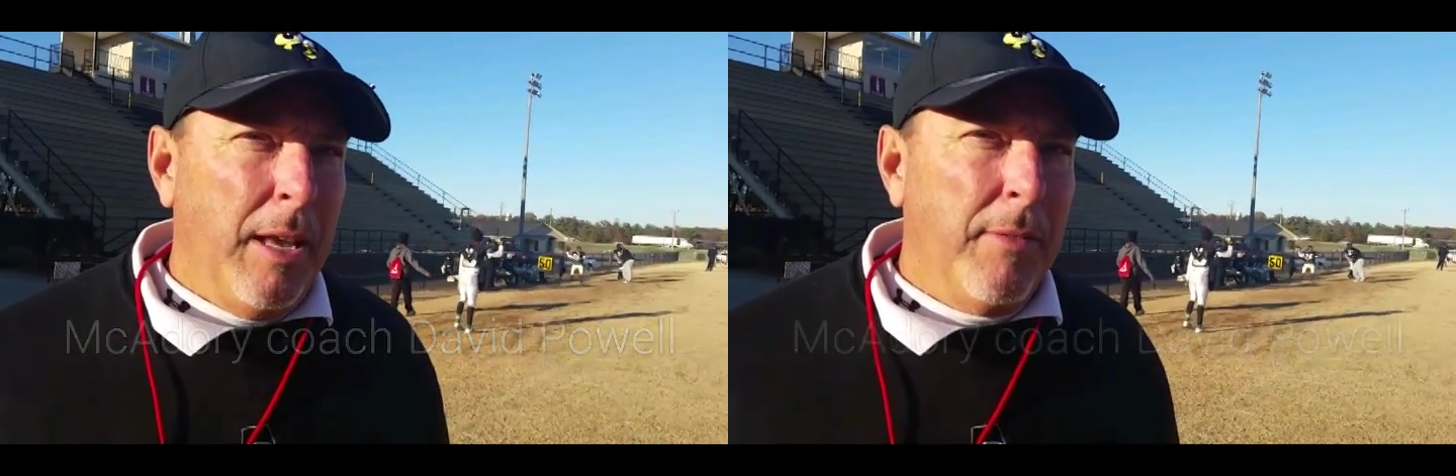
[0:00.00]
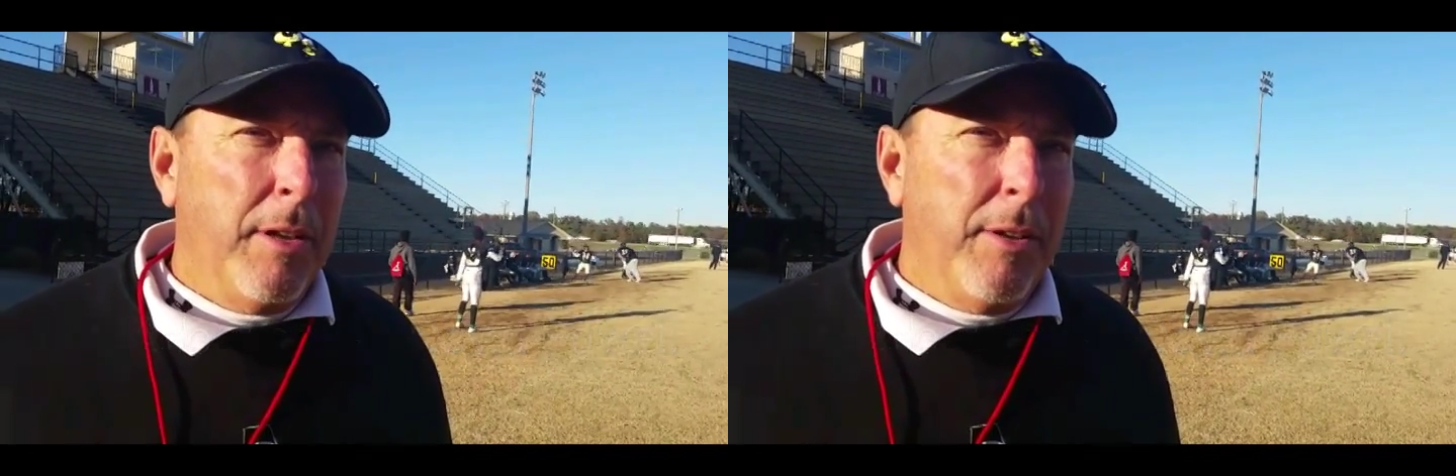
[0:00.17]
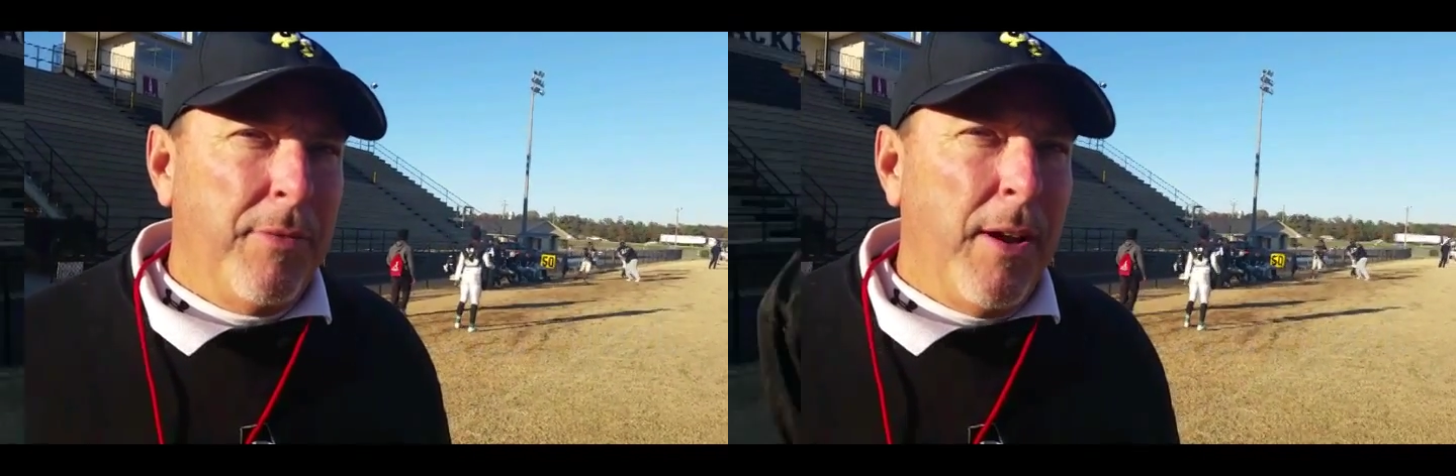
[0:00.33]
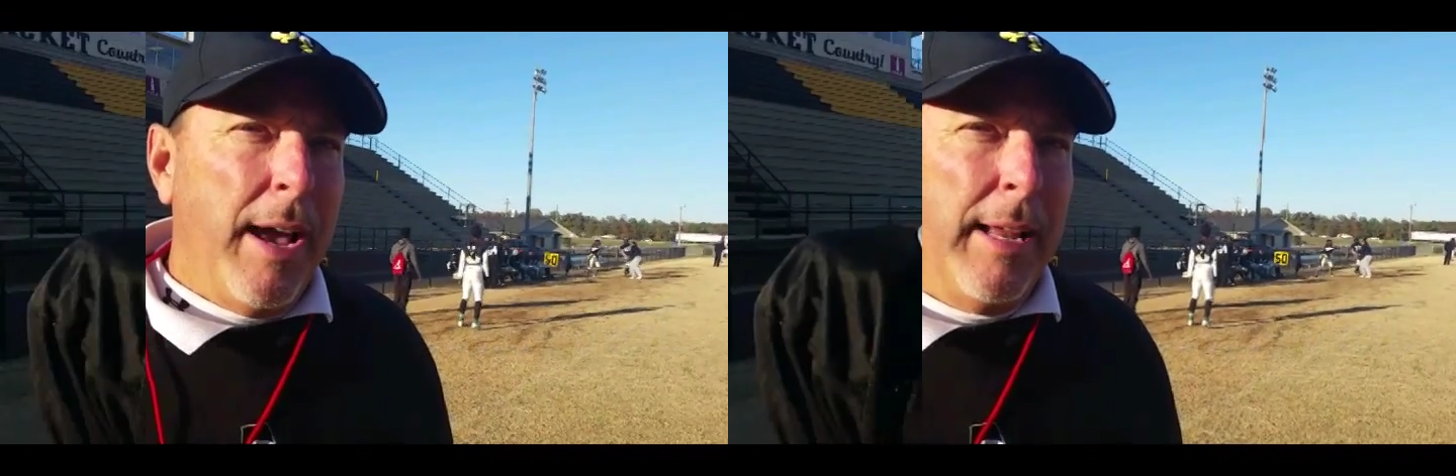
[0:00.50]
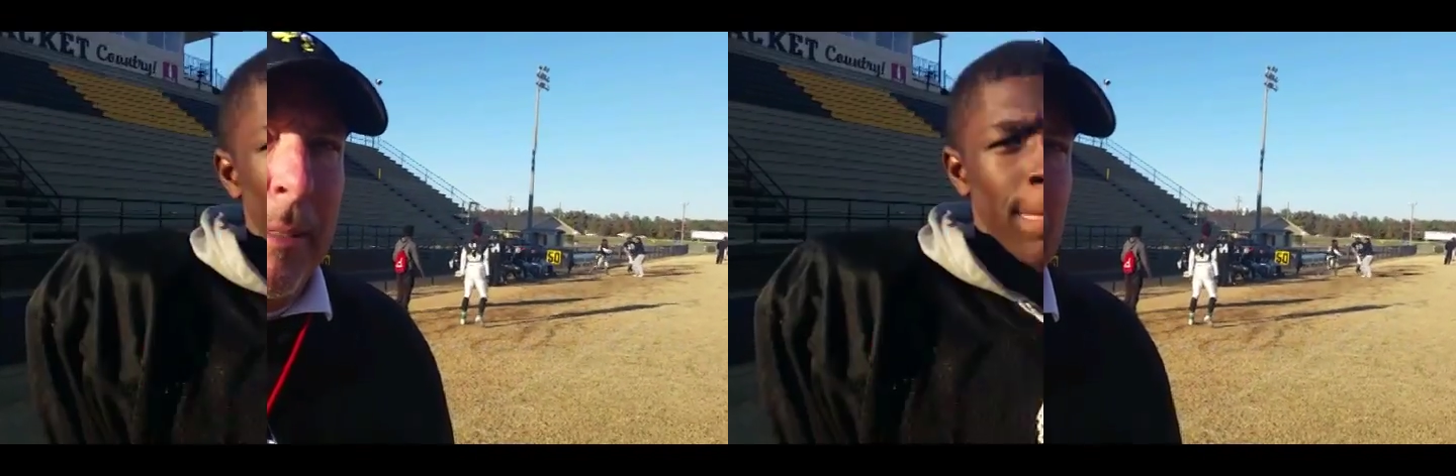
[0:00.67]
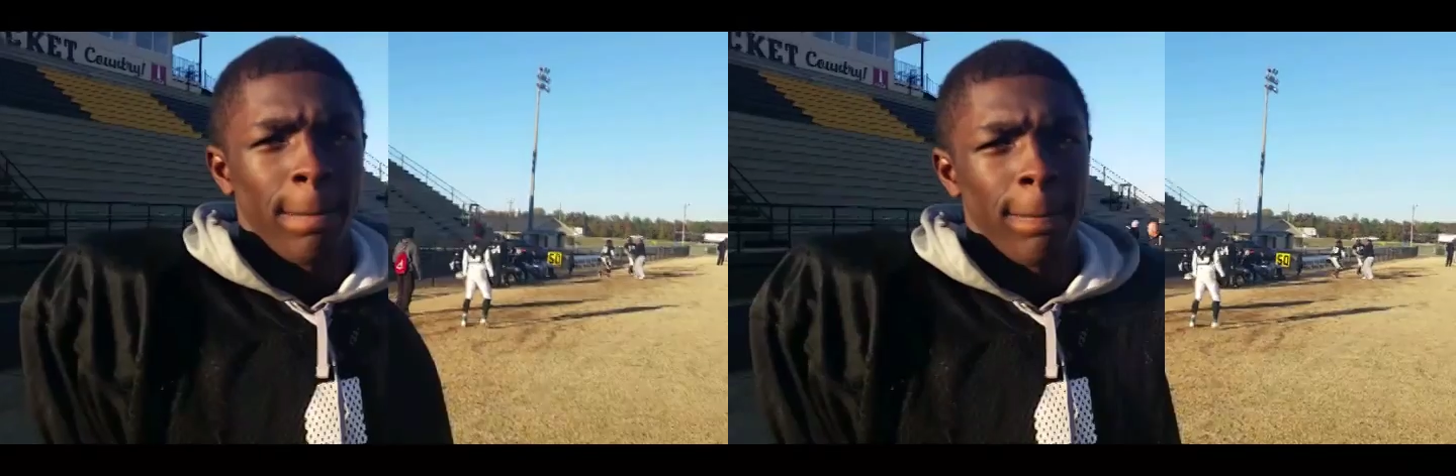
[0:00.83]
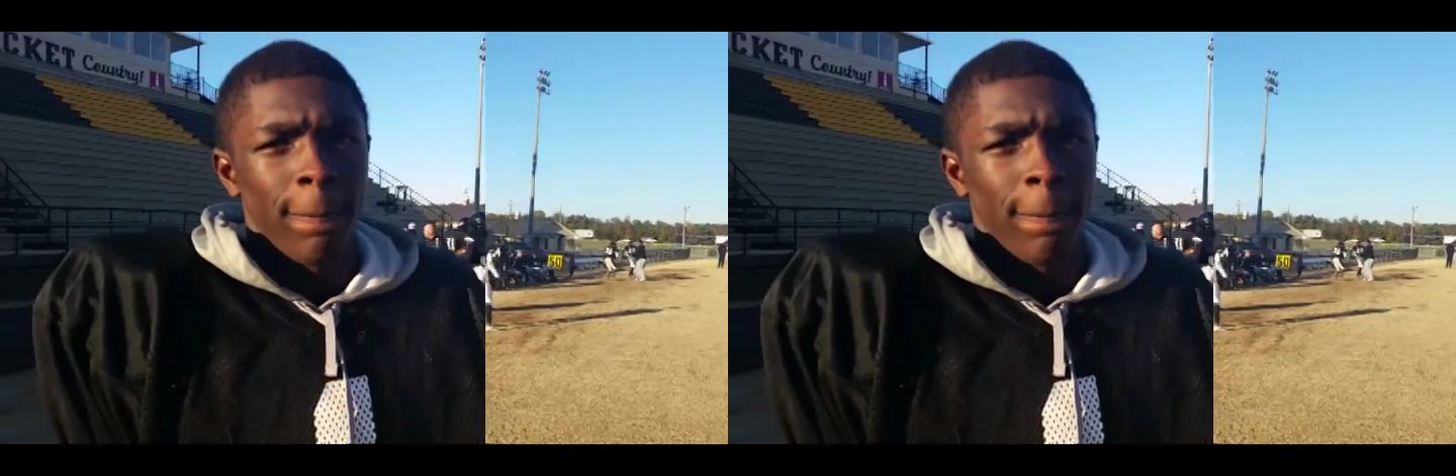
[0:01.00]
give a good fight.